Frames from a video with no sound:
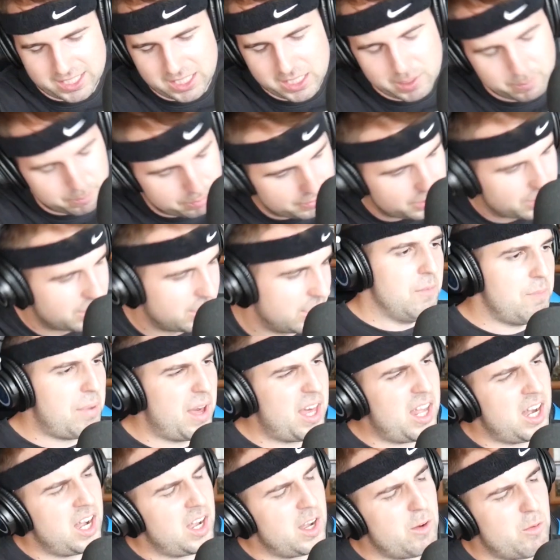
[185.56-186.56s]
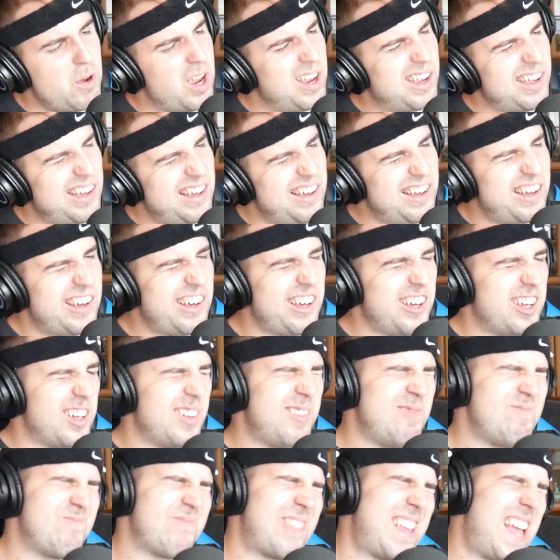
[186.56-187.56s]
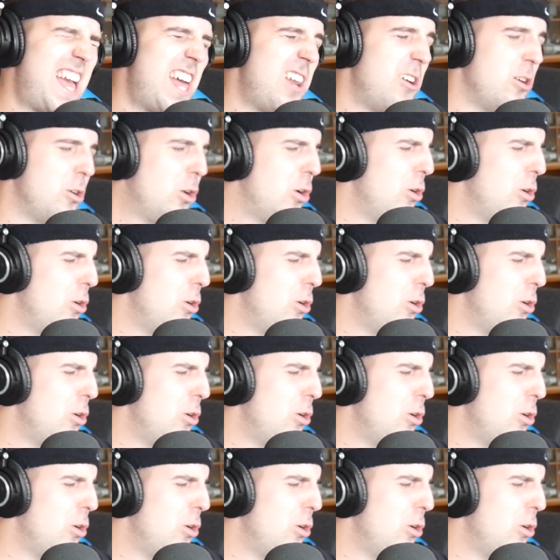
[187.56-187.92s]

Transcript: deep. But anyway, I don't